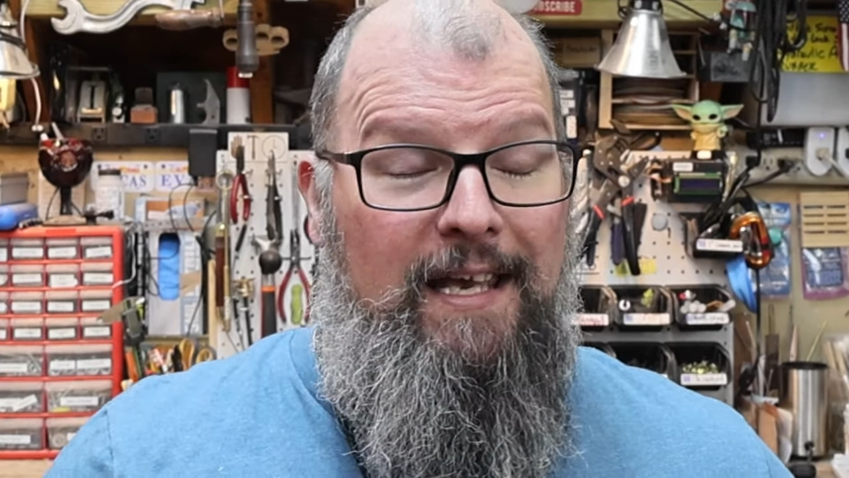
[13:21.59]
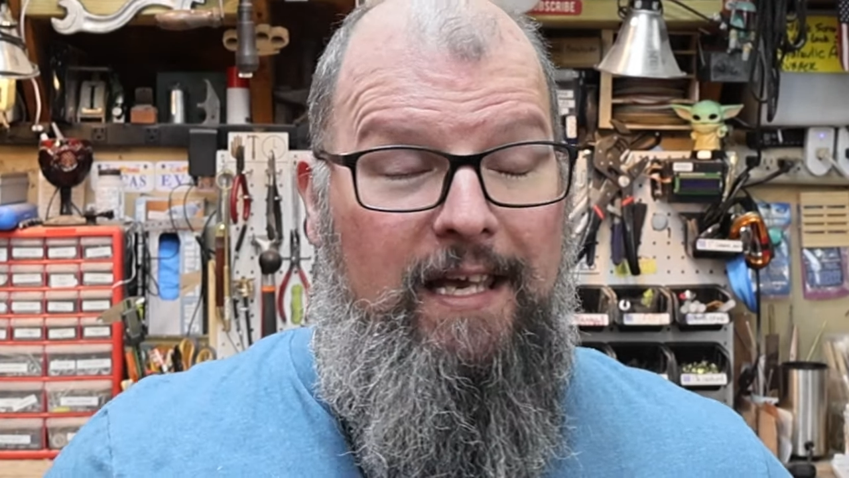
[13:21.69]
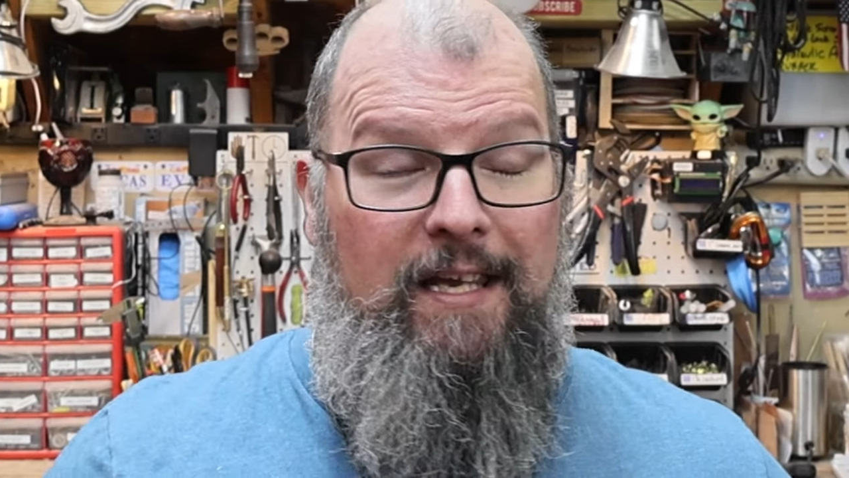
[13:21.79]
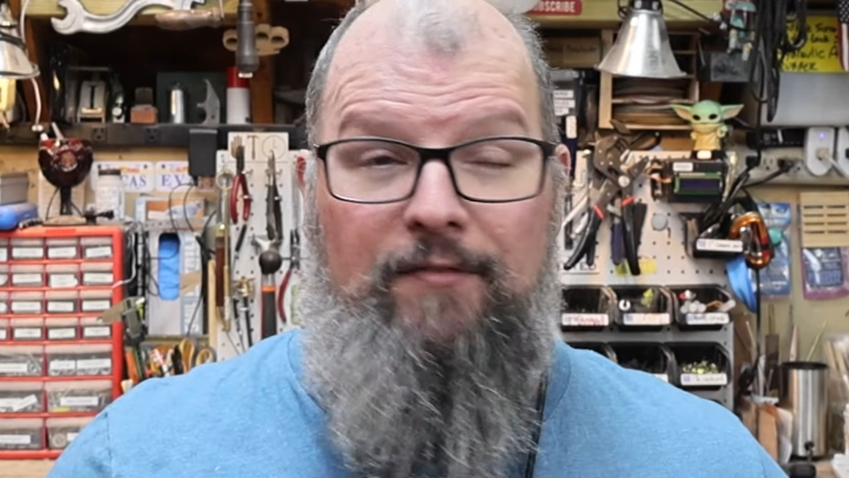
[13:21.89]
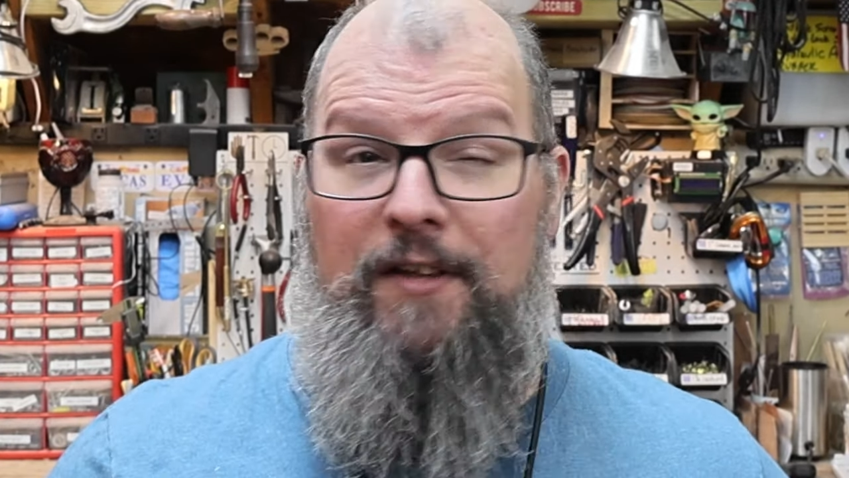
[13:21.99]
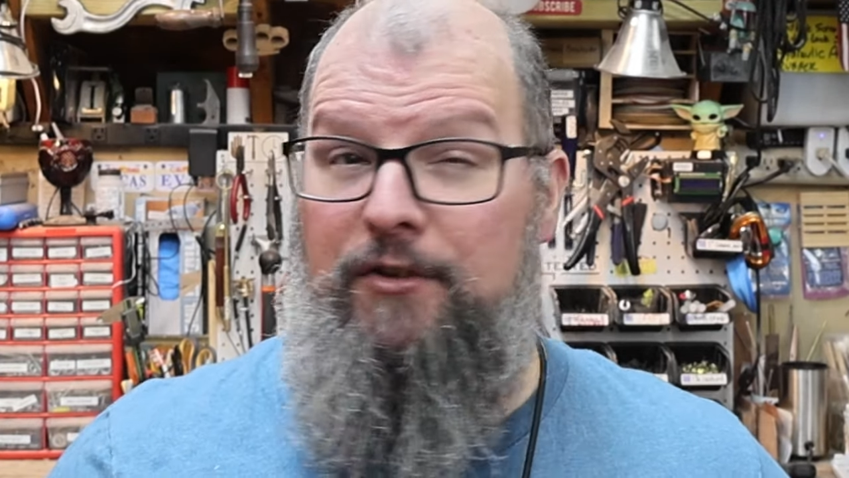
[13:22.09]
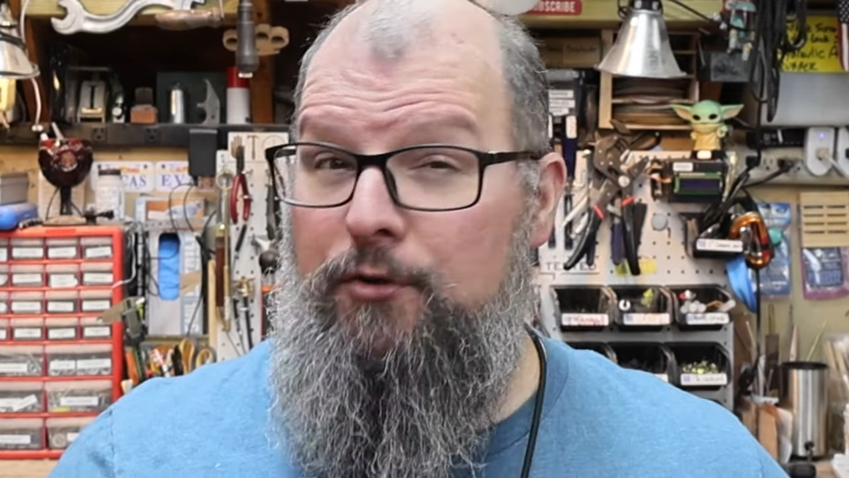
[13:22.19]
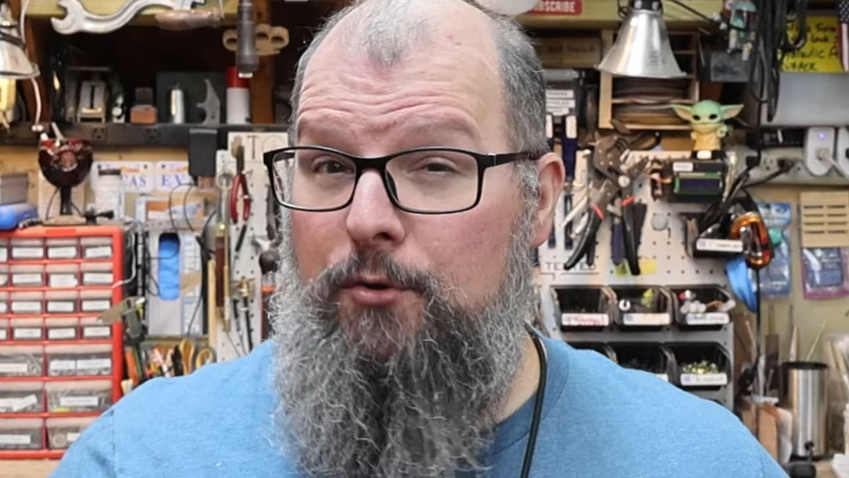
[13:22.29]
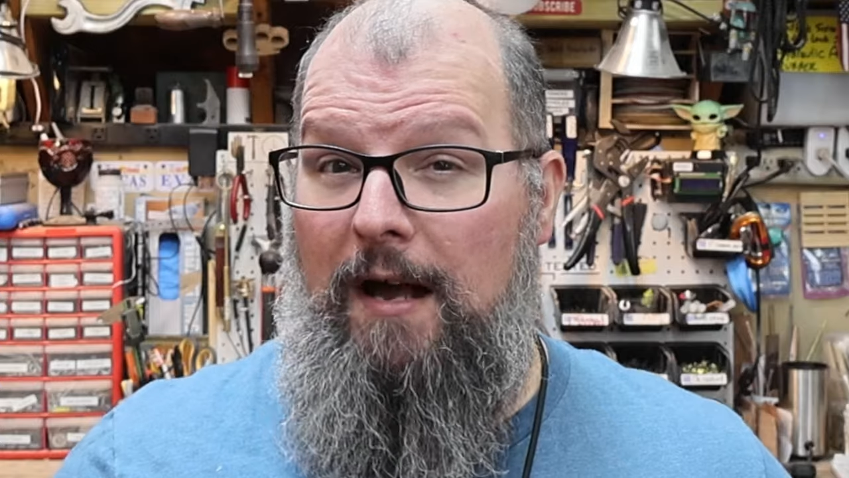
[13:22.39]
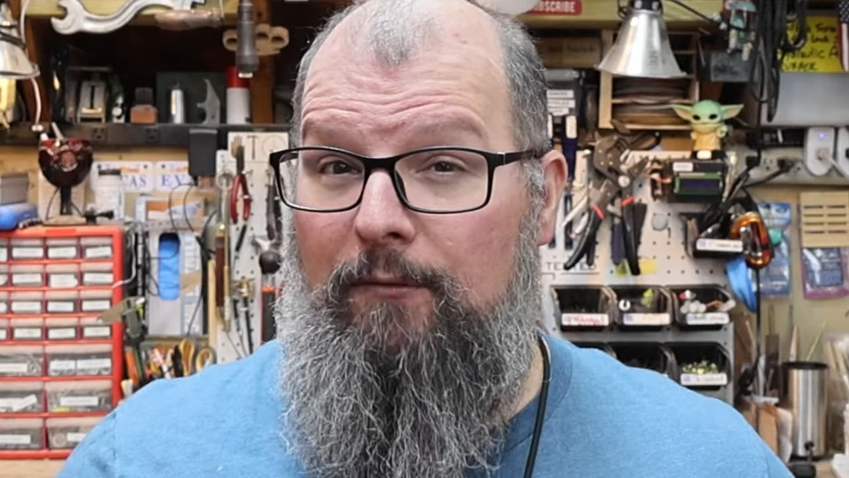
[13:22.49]
And if they
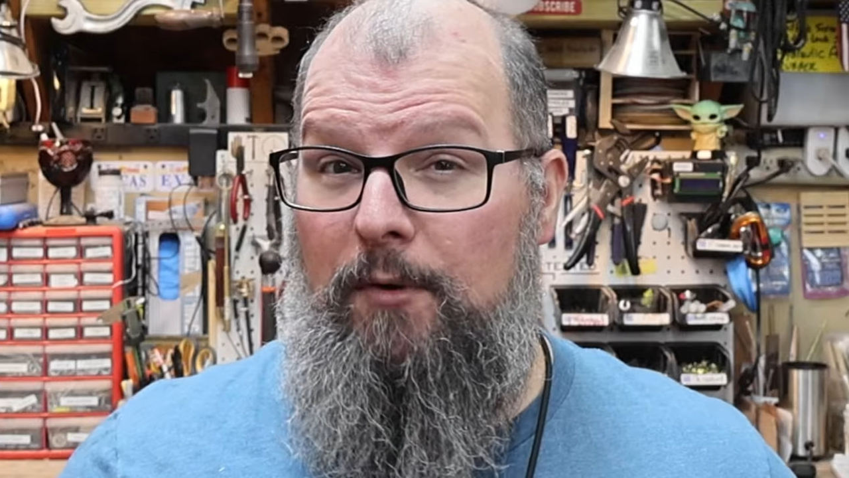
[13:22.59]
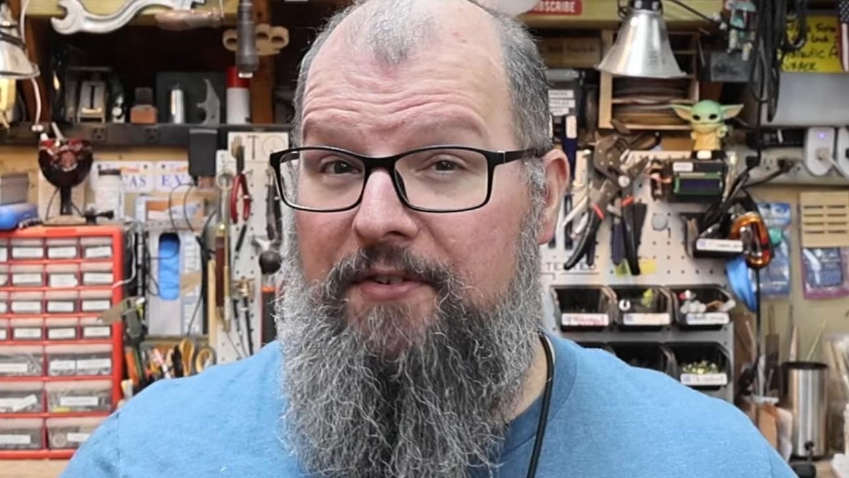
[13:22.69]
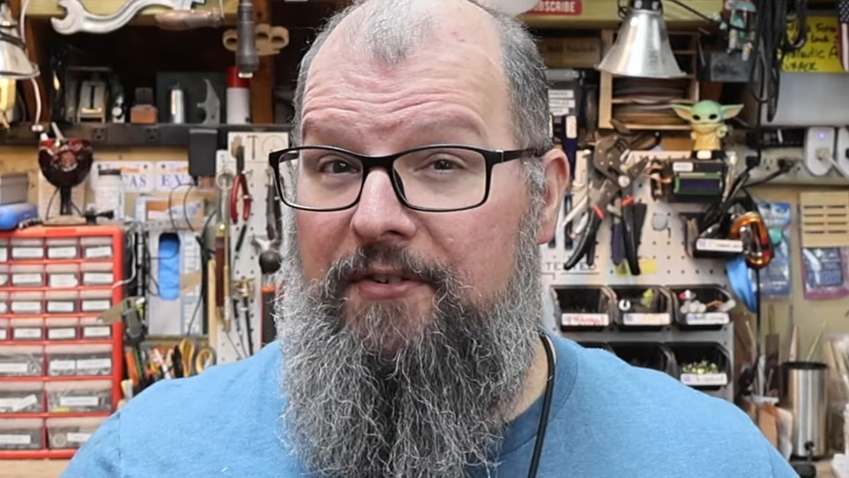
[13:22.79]
do have ones